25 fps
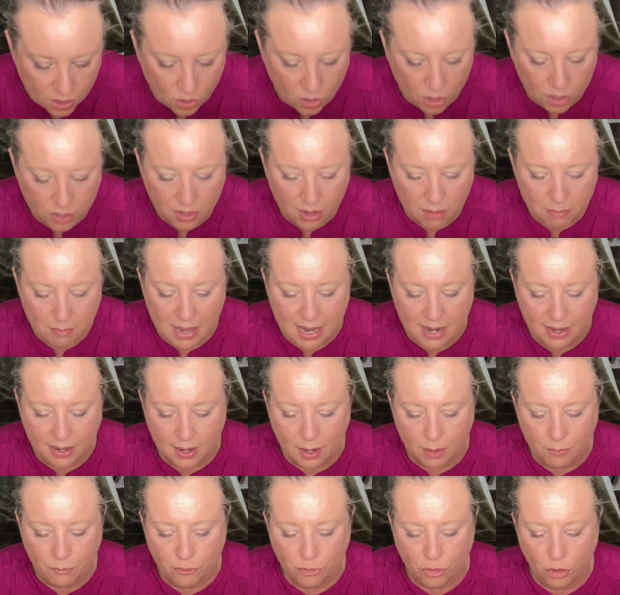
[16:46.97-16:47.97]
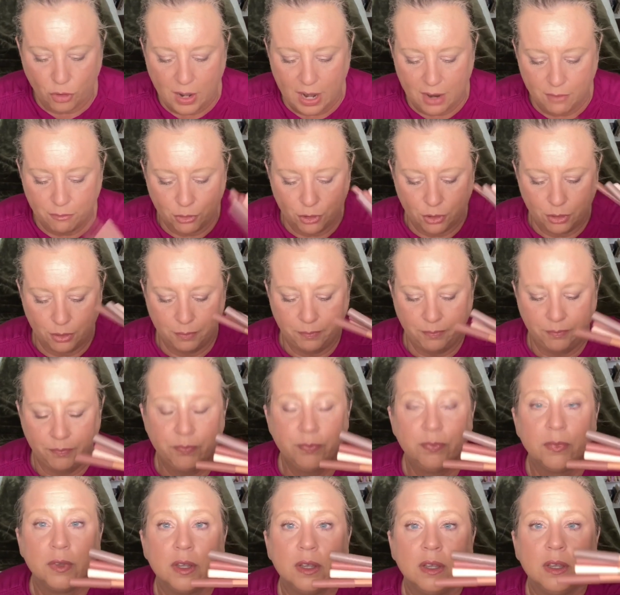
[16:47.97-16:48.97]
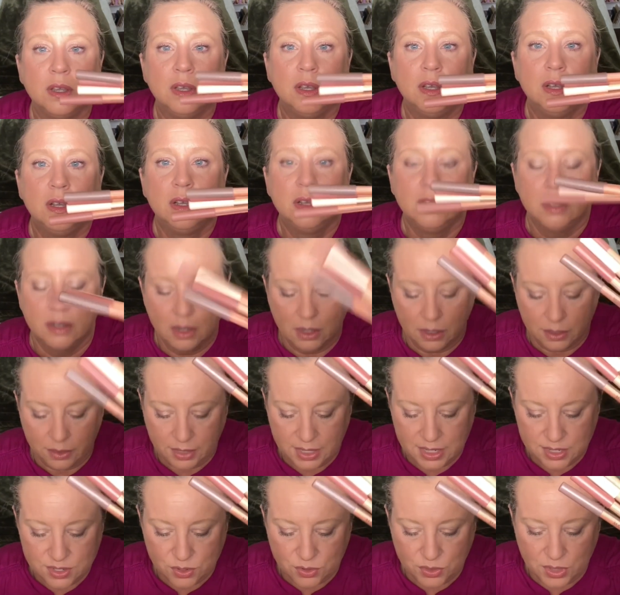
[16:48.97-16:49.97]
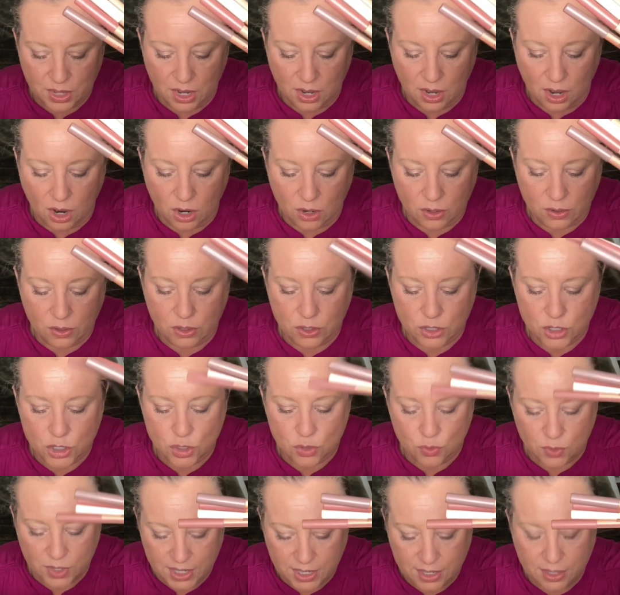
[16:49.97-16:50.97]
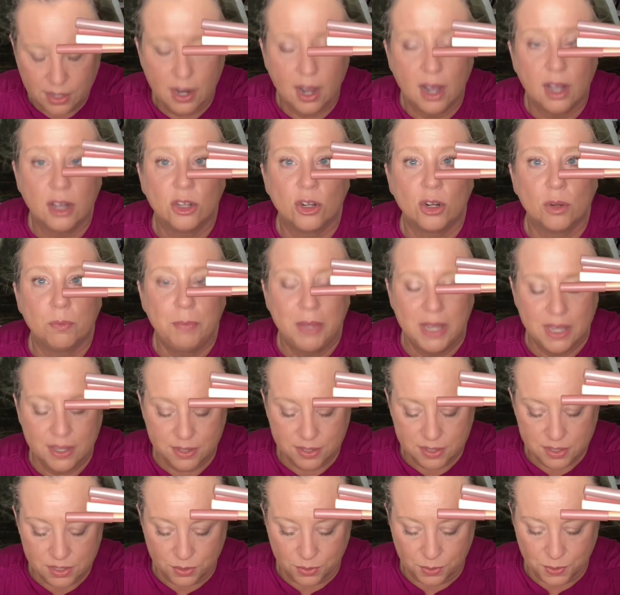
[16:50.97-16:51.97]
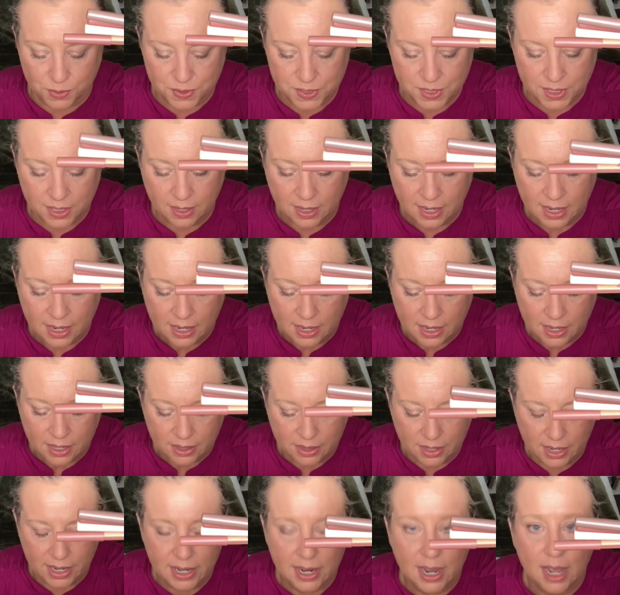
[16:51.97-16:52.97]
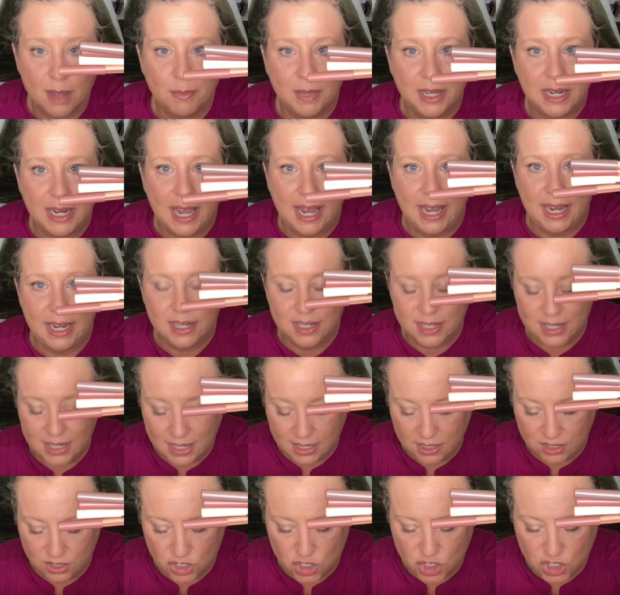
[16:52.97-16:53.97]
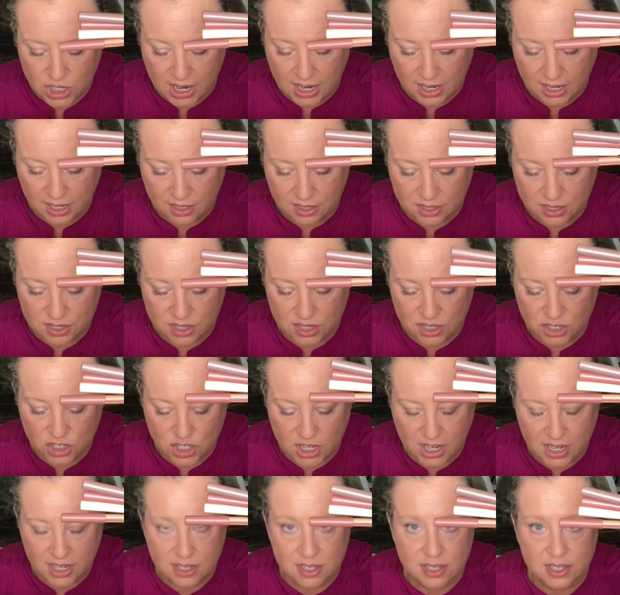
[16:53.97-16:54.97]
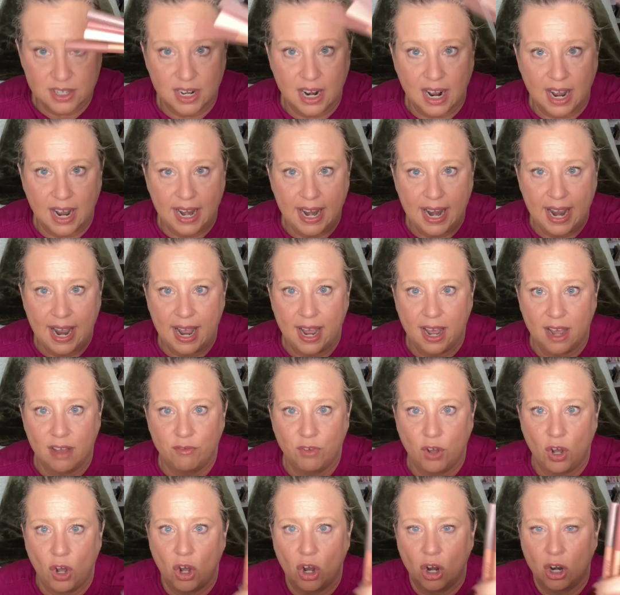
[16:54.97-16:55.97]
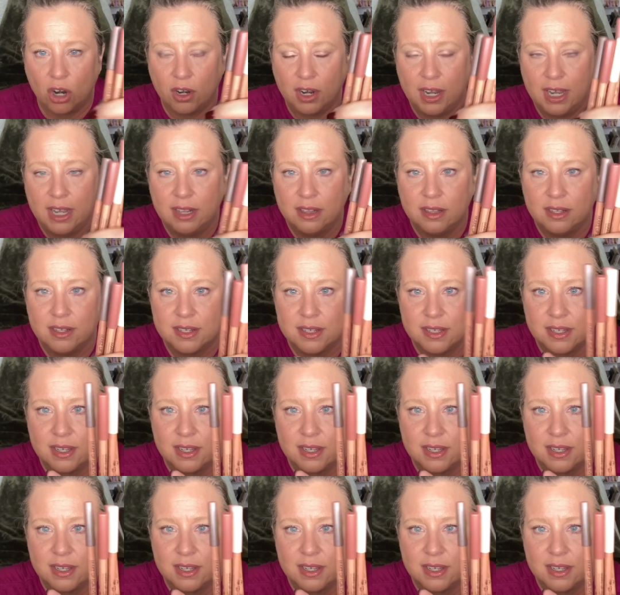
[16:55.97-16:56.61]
are the Makeup Forever. These are the Artistry Color Pencils. They come in 18 shades. The shades that I have are Endless